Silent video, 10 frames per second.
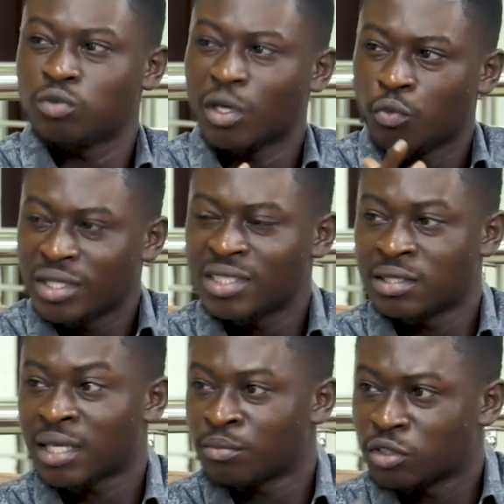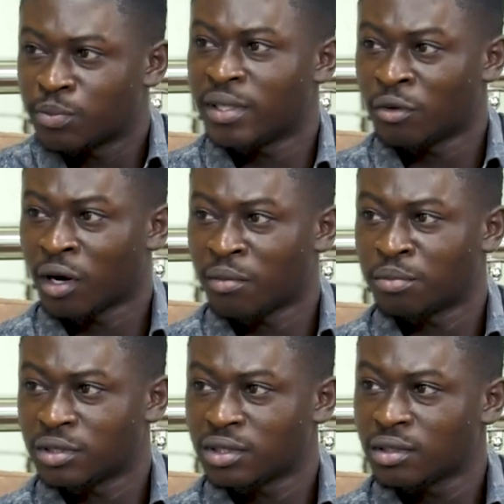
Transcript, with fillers: to the week she's come to spend on campus.